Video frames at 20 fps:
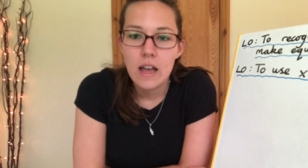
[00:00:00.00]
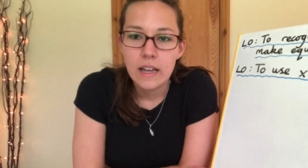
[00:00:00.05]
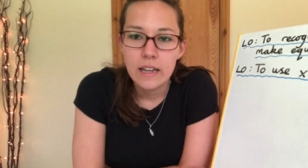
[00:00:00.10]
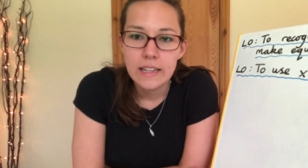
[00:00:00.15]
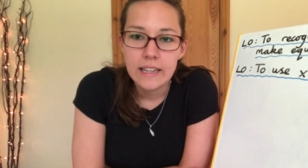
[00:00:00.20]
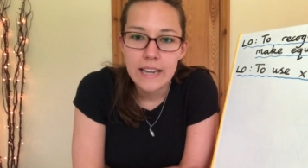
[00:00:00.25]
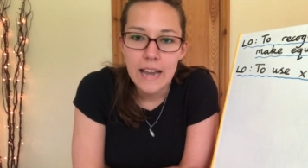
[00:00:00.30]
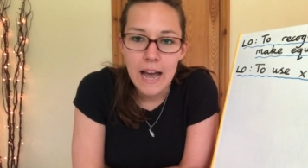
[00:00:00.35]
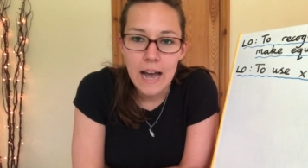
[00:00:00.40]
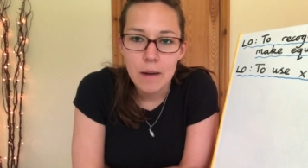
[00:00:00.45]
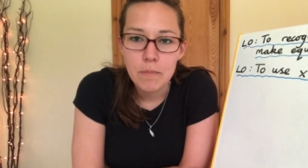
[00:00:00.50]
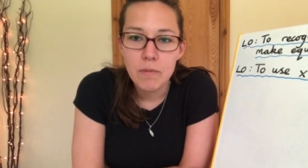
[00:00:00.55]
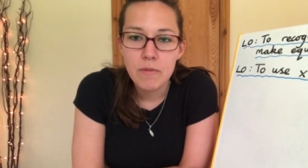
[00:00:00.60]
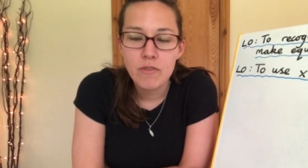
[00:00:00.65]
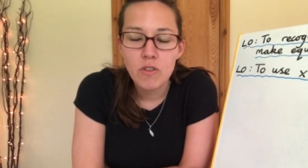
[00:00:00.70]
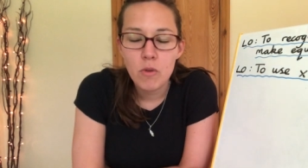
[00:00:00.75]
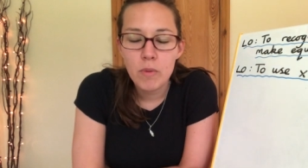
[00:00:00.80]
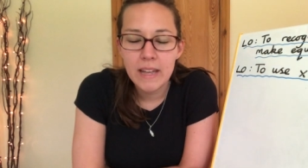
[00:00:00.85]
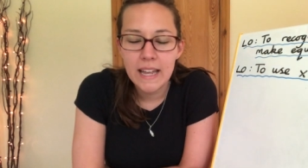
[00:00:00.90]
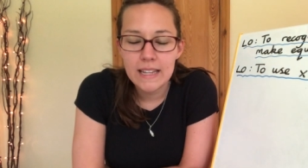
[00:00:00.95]
Now,
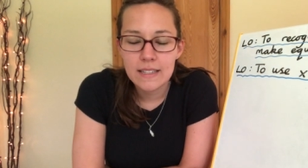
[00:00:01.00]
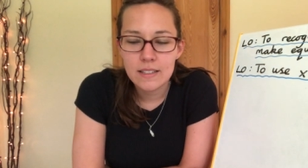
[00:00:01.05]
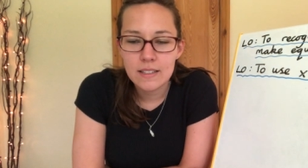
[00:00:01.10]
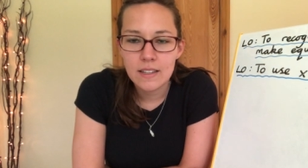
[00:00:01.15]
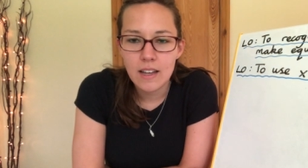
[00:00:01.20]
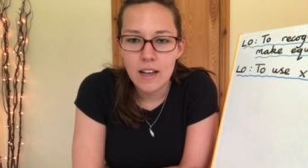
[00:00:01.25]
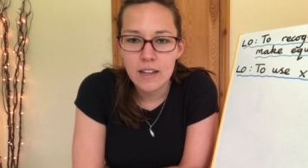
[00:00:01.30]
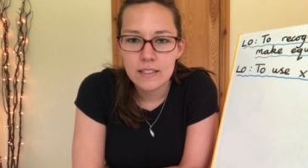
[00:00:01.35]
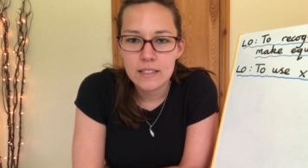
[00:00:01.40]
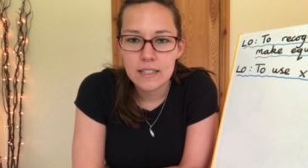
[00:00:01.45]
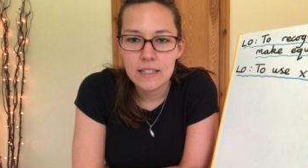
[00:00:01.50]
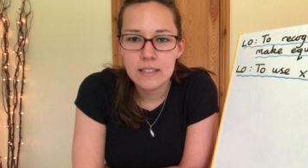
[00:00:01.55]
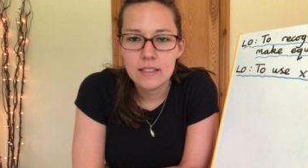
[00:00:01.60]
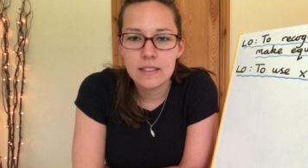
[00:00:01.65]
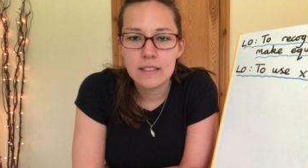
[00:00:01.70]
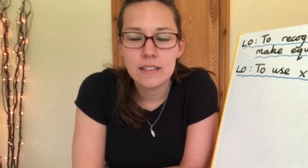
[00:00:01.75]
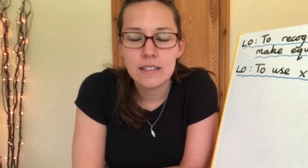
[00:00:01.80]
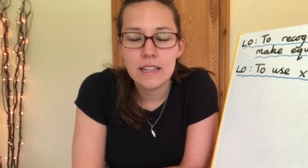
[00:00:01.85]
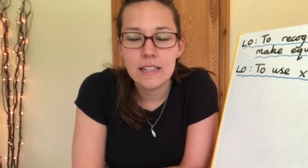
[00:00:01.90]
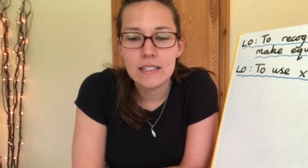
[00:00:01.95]
before we get started,
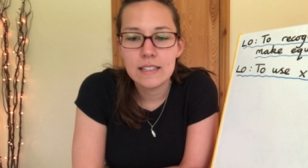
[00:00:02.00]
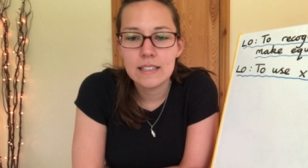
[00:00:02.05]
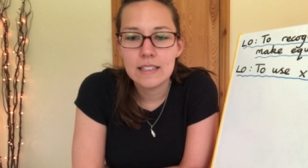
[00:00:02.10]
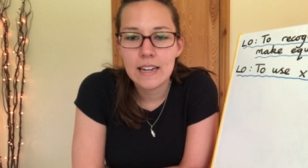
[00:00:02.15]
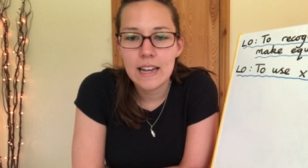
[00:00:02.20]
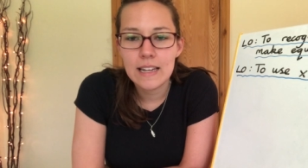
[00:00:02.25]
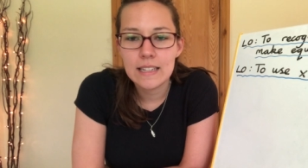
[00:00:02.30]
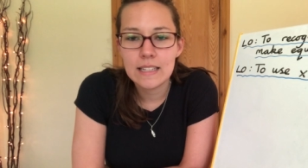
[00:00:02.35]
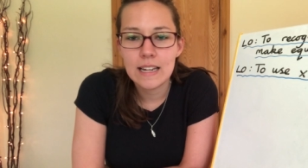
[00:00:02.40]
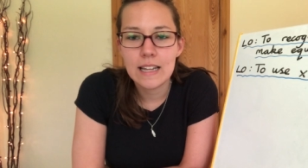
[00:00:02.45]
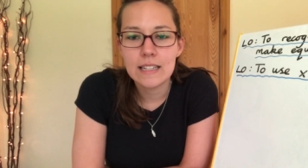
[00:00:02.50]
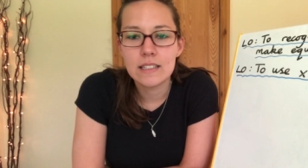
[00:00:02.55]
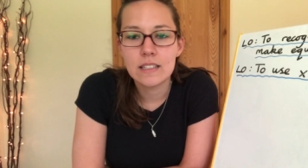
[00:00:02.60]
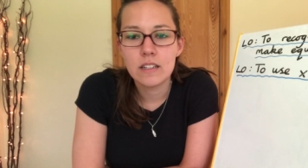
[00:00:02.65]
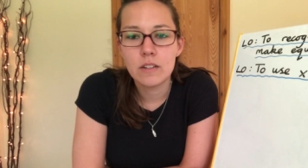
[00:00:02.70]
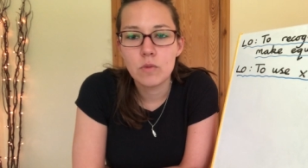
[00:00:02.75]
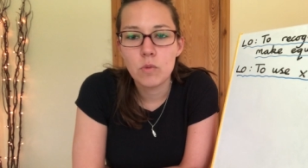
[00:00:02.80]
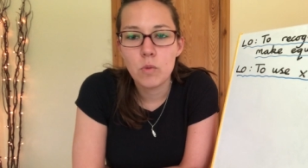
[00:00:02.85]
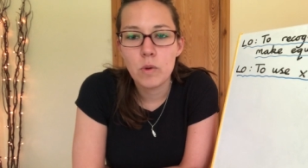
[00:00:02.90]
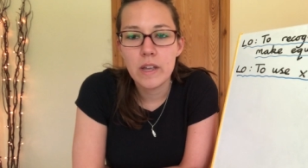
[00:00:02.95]
in today's
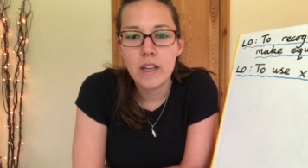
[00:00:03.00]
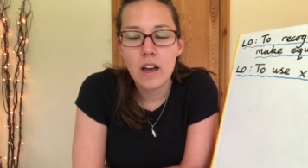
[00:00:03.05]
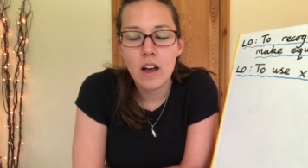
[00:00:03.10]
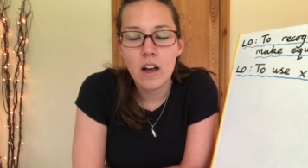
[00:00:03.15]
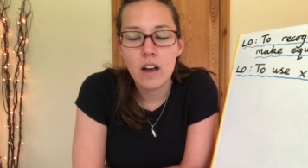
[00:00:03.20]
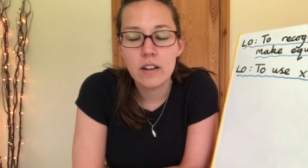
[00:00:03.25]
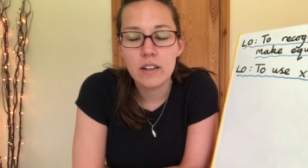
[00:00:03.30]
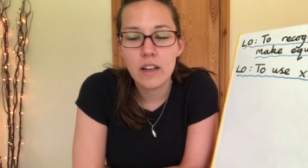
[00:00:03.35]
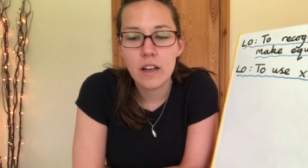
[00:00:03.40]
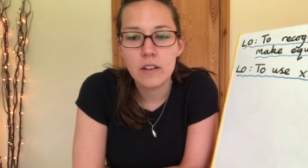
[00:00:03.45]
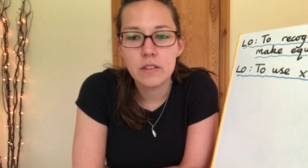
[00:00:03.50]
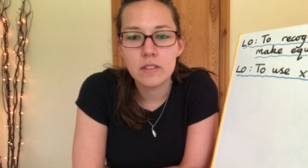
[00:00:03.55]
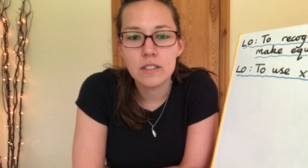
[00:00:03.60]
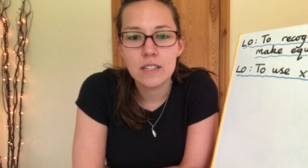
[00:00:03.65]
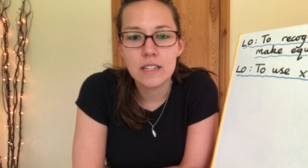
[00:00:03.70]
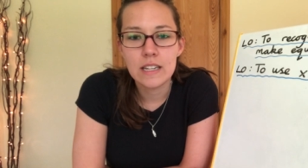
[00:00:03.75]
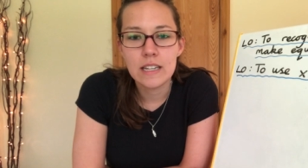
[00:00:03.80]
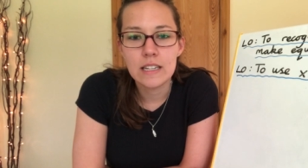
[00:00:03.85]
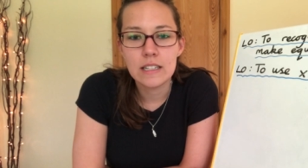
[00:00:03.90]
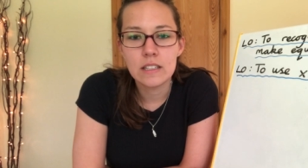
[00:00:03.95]
lesson, we are going to
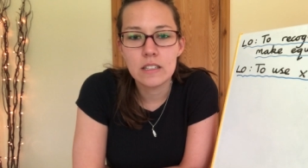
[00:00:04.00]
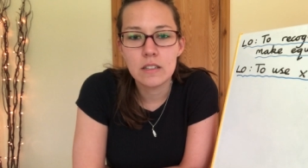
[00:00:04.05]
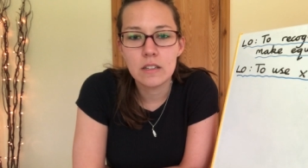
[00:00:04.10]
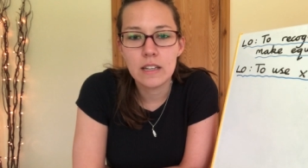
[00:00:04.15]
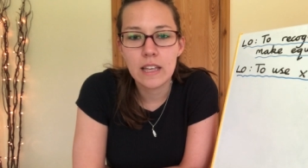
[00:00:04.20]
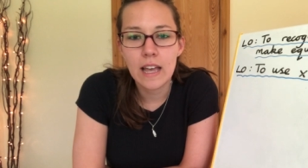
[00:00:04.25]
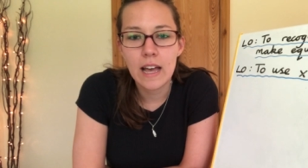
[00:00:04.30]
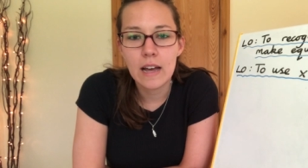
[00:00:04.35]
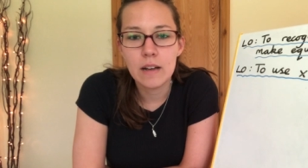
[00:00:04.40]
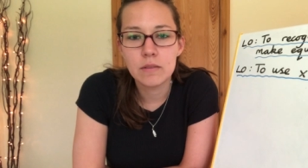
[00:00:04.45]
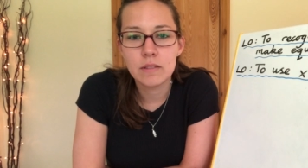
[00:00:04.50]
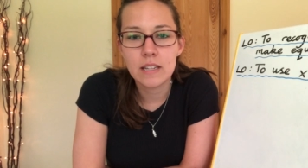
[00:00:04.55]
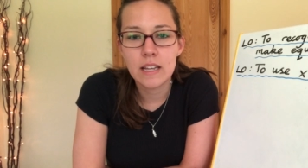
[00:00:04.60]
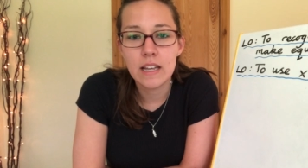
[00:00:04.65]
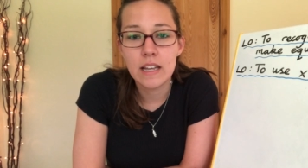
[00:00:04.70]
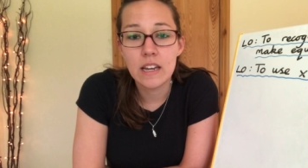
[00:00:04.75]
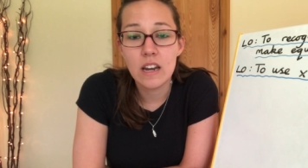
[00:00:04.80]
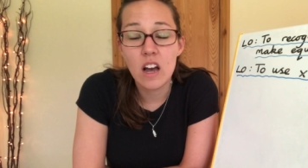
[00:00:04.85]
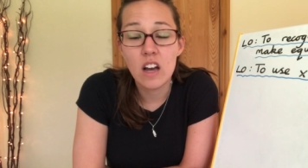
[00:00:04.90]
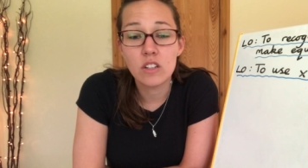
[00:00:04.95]
need to count
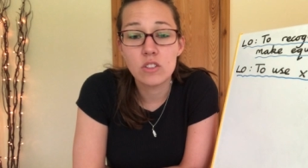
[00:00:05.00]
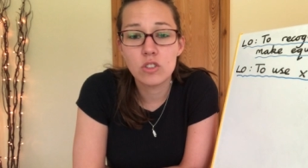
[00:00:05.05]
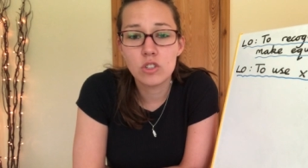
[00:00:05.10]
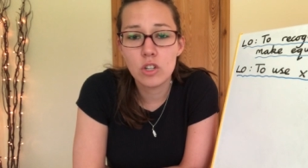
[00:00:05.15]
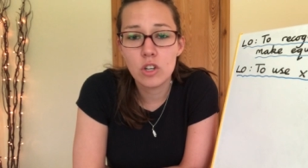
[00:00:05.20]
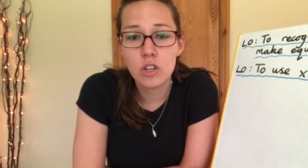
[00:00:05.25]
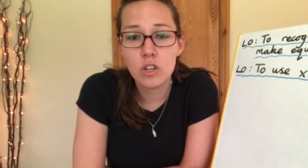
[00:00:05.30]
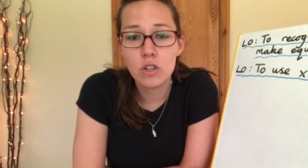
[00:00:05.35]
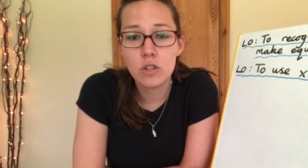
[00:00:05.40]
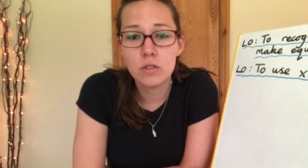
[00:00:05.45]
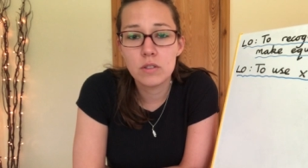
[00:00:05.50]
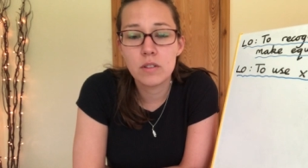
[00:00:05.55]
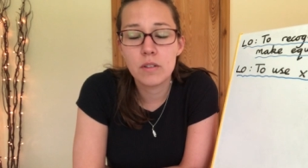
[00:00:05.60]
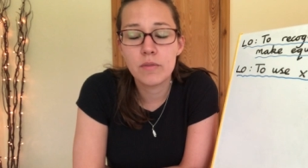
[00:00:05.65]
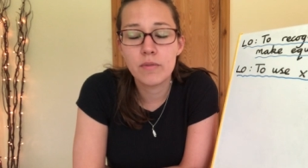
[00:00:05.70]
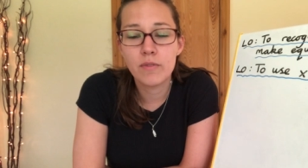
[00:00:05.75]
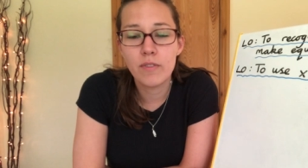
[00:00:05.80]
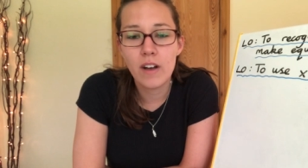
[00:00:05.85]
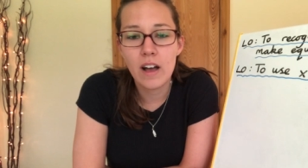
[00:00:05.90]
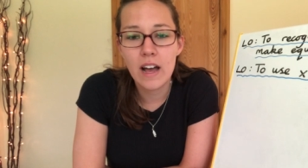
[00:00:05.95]
in our twos,
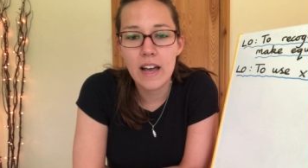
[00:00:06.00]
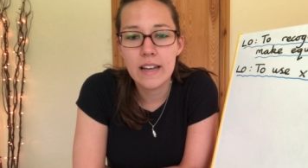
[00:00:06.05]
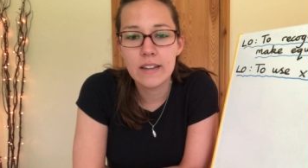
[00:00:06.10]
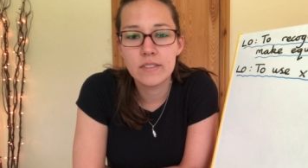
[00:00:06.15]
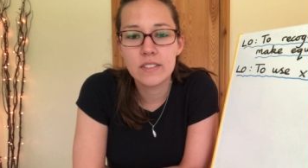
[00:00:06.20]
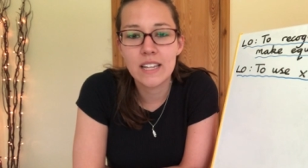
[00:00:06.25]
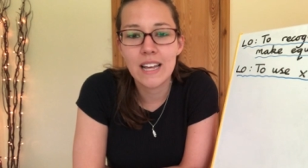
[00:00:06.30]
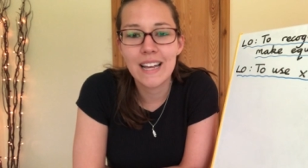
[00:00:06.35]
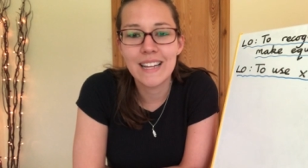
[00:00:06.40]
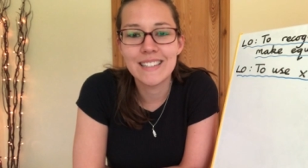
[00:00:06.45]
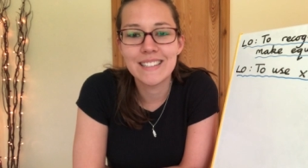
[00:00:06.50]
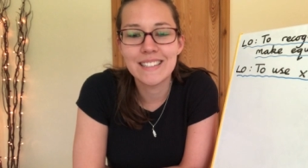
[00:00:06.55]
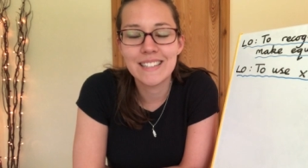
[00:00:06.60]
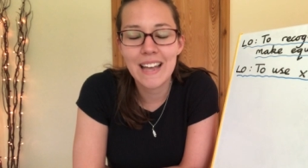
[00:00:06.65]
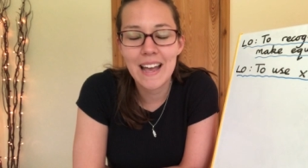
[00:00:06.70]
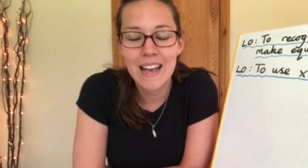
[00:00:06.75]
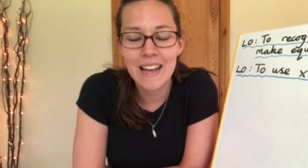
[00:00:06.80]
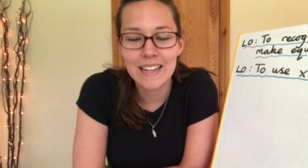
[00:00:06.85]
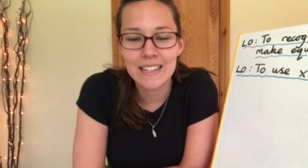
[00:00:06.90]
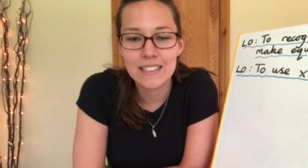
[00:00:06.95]
fives, and
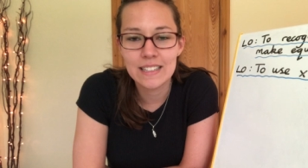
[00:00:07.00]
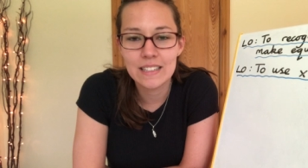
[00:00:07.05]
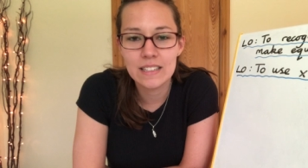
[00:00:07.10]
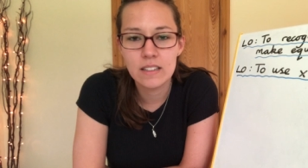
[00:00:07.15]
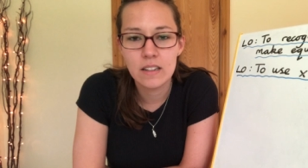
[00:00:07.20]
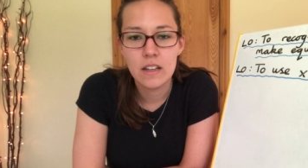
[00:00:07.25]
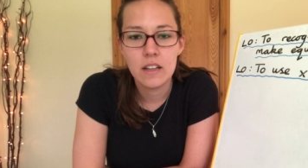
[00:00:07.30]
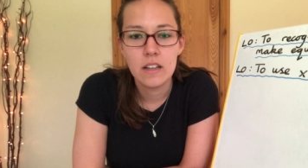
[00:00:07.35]
tens.